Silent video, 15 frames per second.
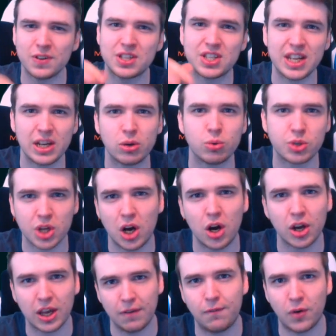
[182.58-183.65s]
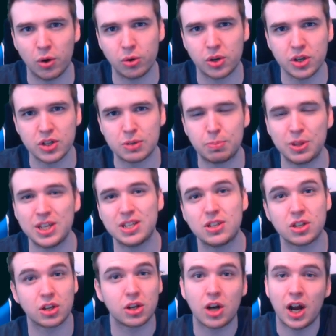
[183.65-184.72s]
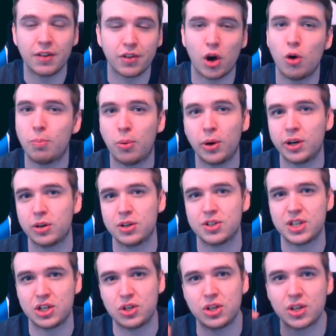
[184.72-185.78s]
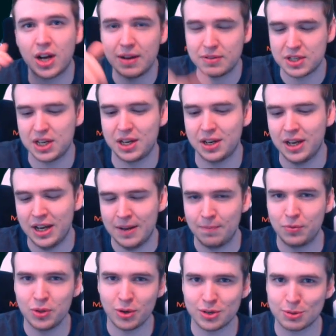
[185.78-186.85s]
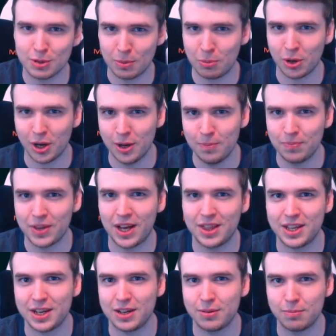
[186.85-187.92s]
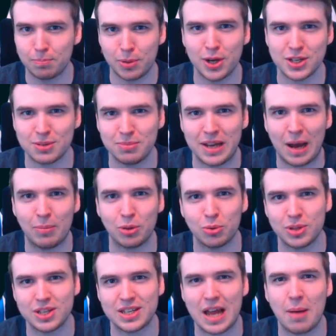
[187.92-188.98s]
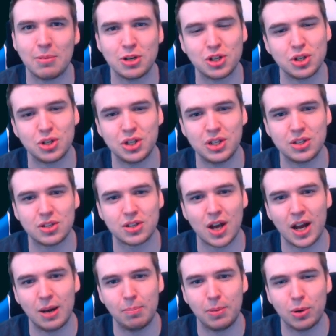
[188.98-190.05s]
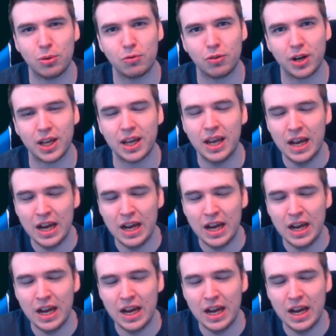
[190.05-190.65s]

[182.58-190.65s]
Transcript: single target focus, but this is kind of the whole point, honestly. She dives in, knocks someone up, and then bursts them down with all this damage that she's kind of built, really.